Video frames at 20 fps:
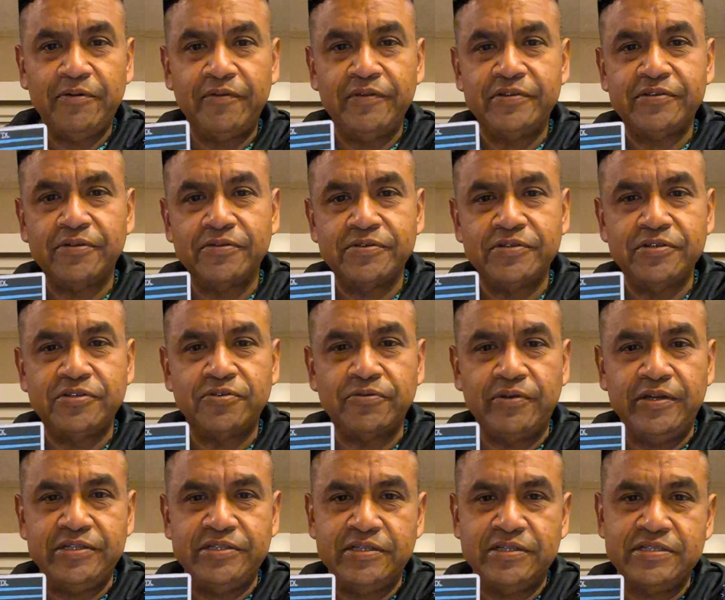over this whole
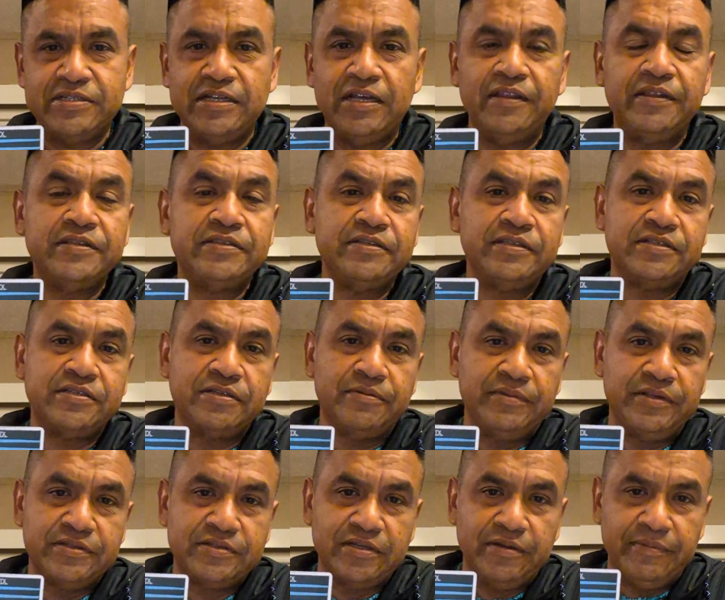situation because now they see that
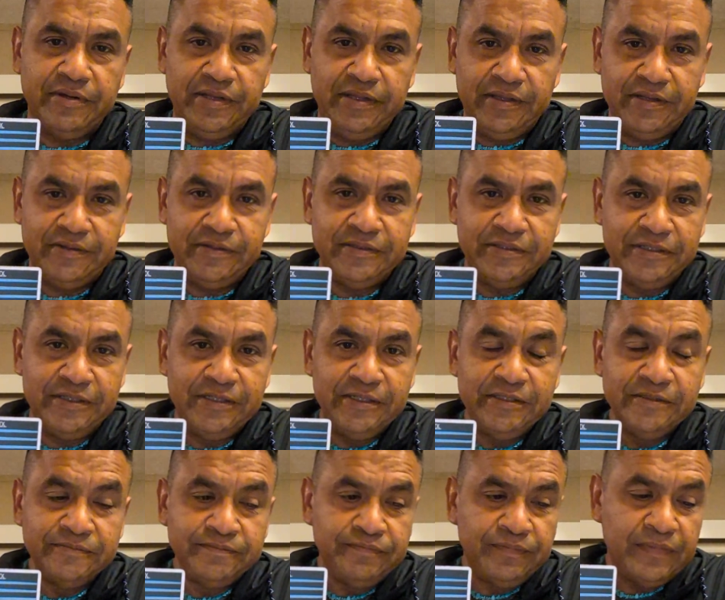somebody's coming in.
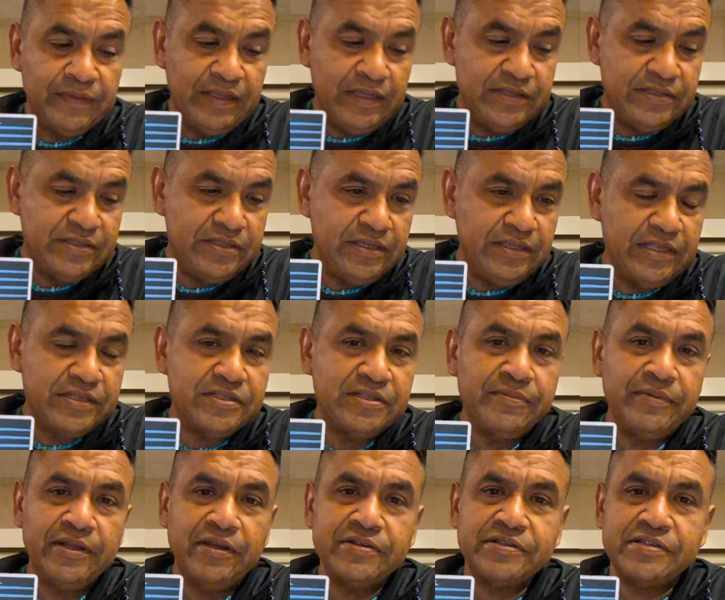They see that
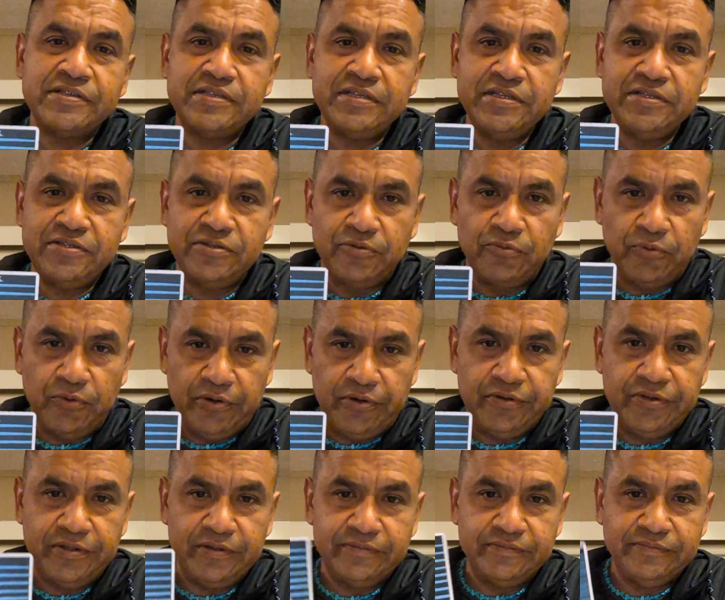somebody else sees your
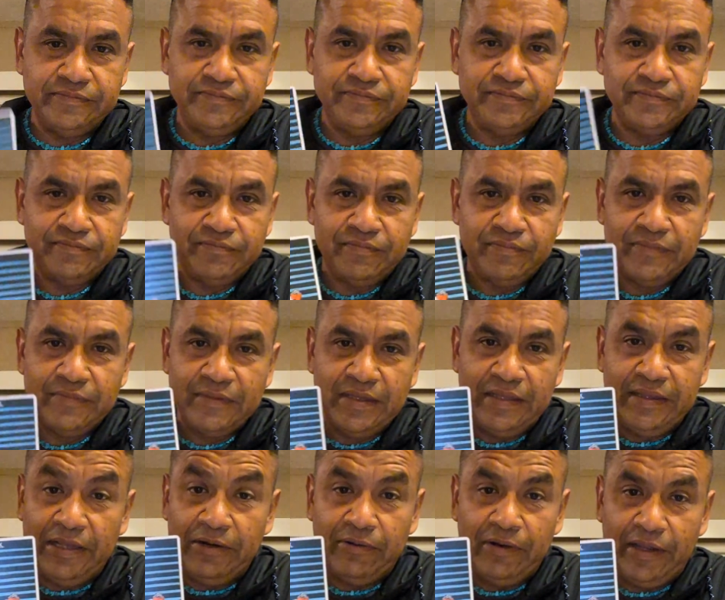worth,
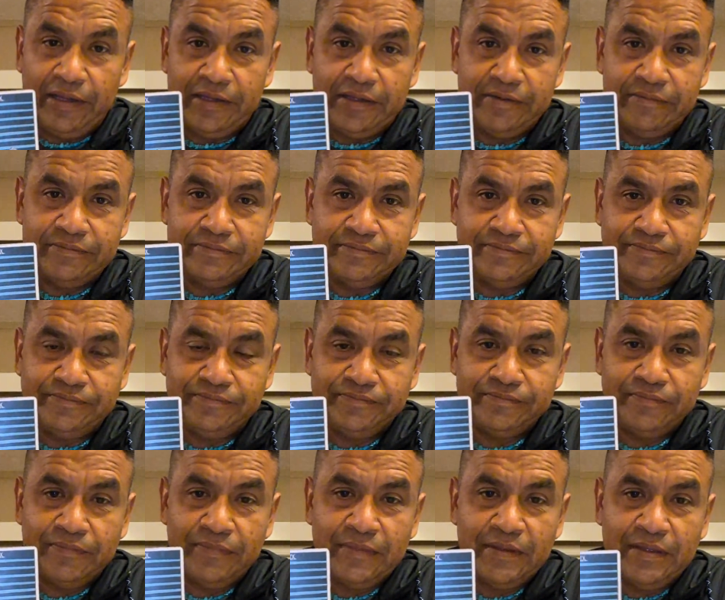and they don't like it,
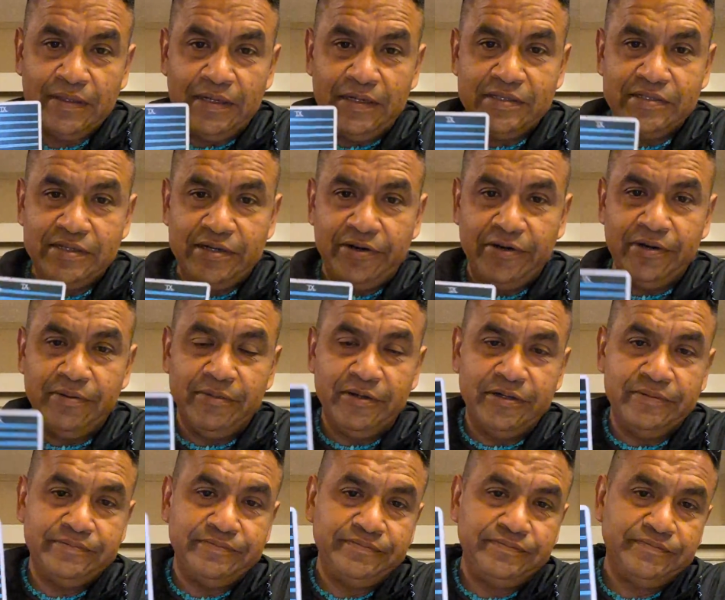and it's tearing them
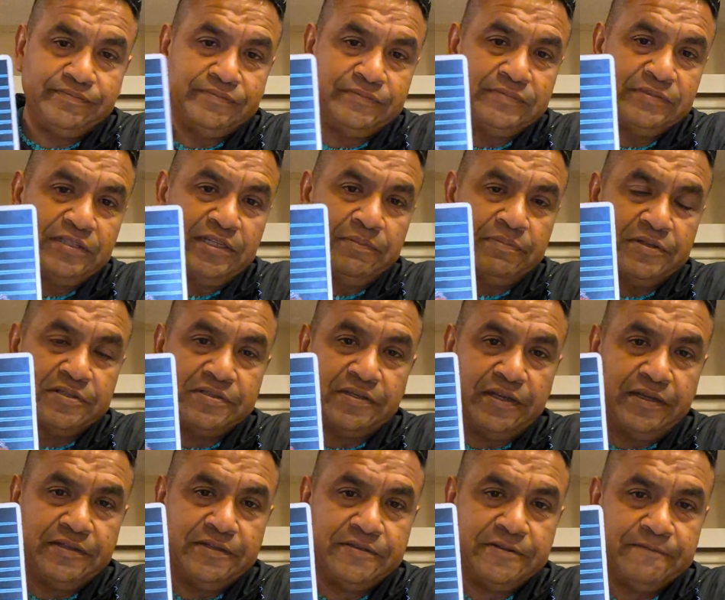up. Sleepless
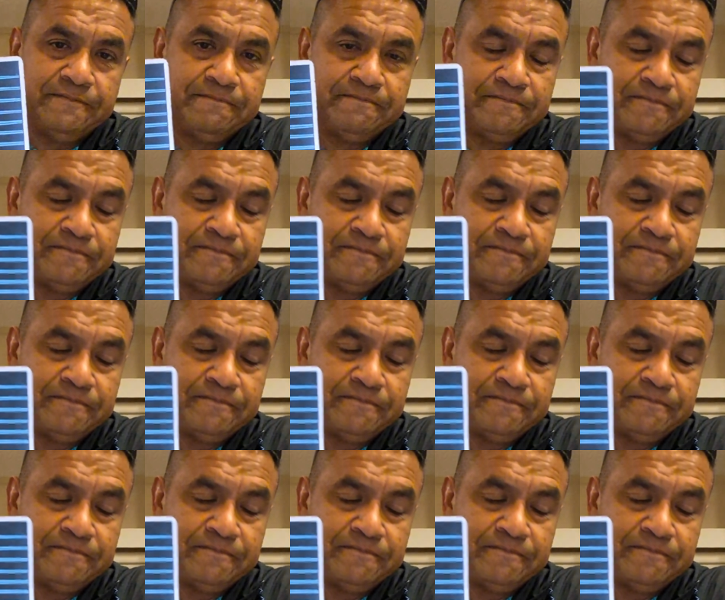nights.